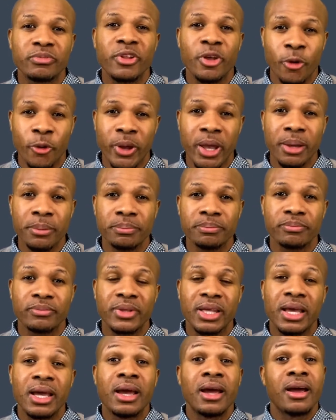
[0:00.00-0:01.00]
Okay,
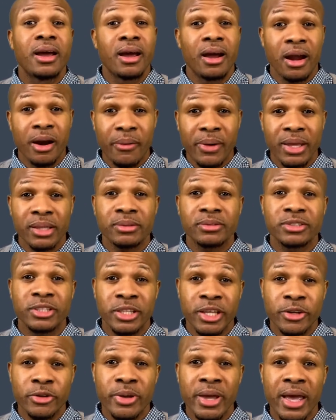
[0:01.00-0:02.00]
all right, so
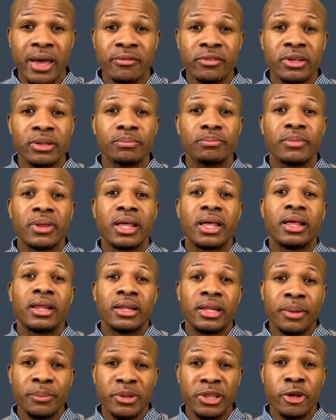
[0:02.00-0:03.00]
there you have it.
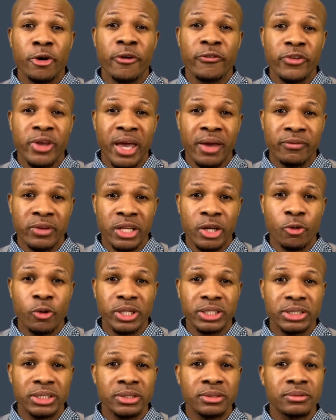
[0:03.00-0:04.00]
Let me know if you have any
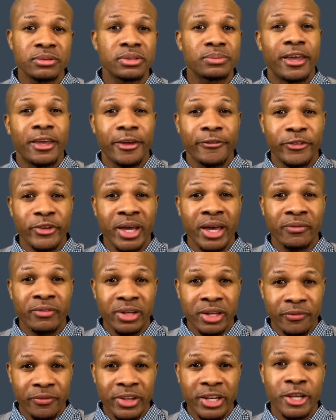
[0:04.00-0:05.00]
questions. If you have
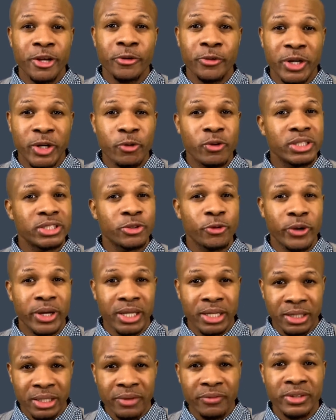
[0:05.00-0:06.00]
any video requests, go
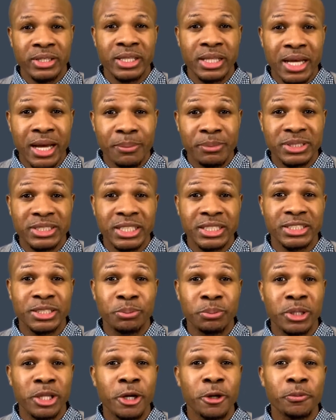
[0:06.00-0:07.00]
ahead and leave it in the comment section
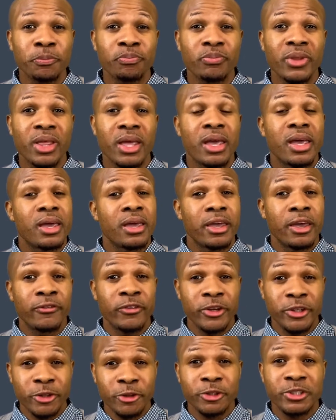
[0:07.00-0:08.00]
below. If
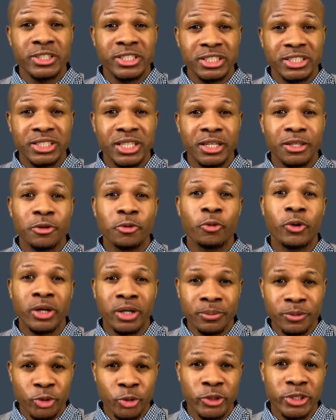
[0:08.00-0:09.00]
you're new to this channel,
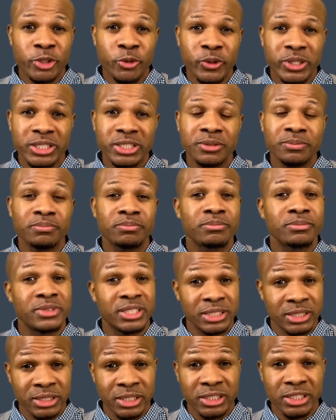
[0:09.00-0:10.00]
welcome to Intuition.
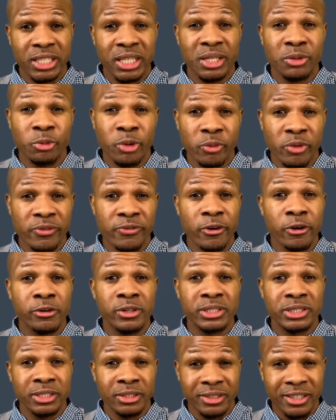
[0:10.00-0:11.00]
This is a channel where we
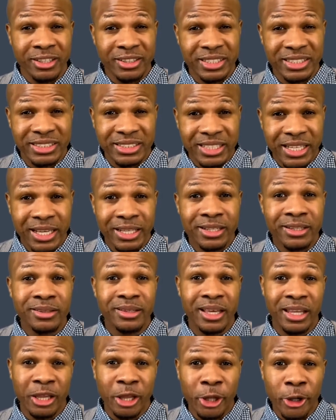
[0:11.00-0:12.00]
focus on understanding
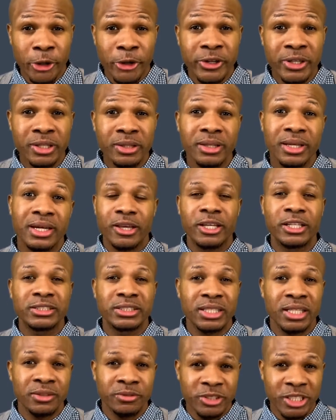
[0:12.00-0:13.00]
and learning
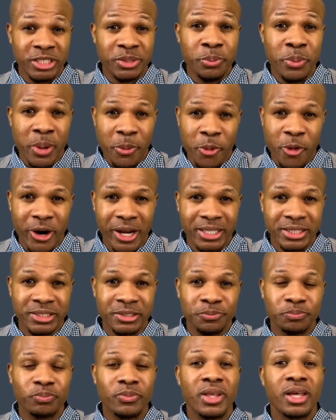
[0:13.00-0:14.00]
instead of just memorizing.